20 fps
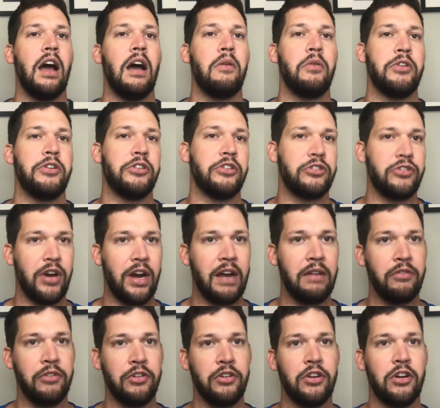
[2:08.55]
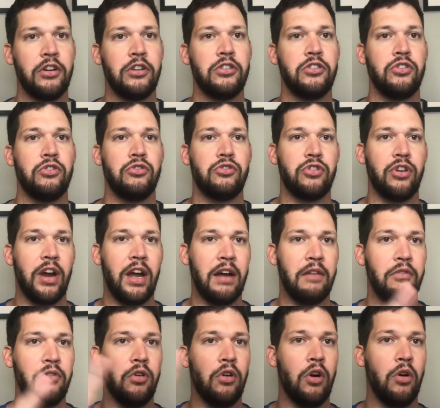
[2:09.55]
When you're a travel nurse, you
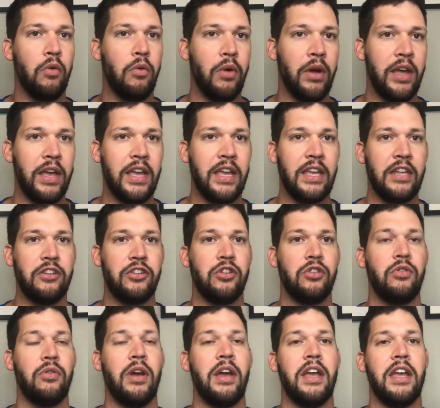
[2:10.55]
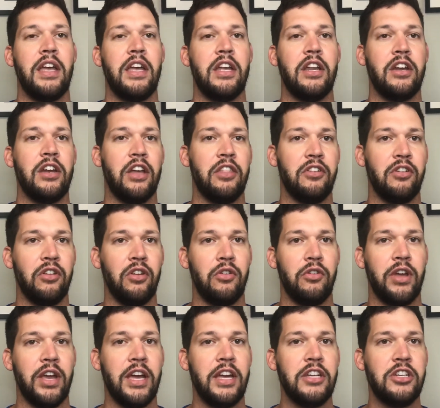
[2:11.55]
travel away to another
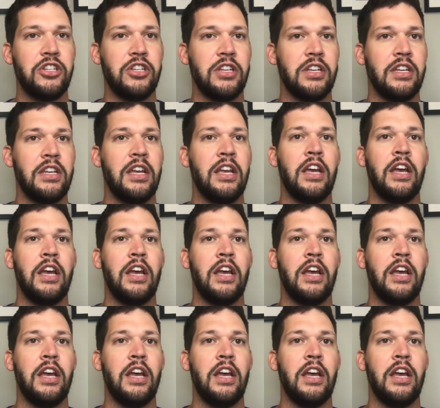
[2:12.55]
location